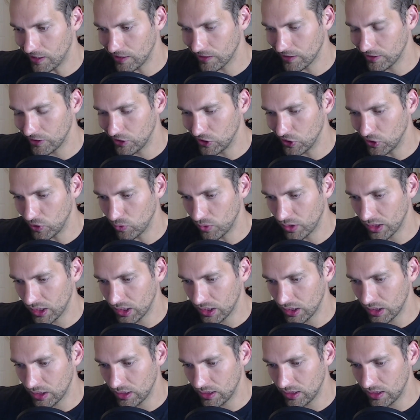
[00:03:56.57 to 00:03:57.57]
you know,
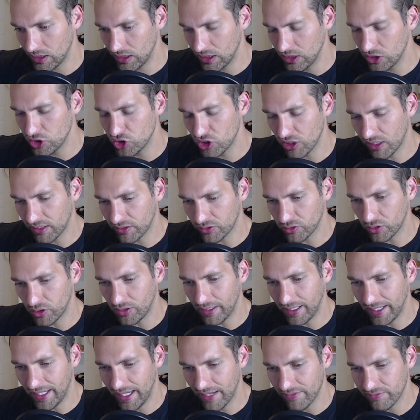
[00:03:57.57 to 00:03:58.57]
in general,
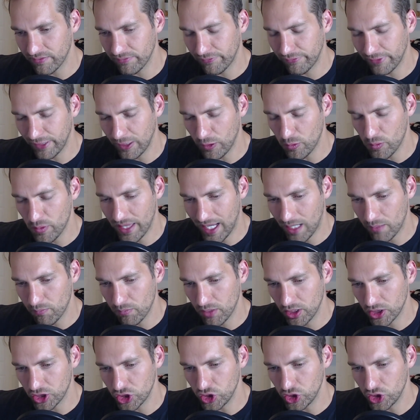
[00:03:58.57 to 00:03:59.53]
I haven't found that much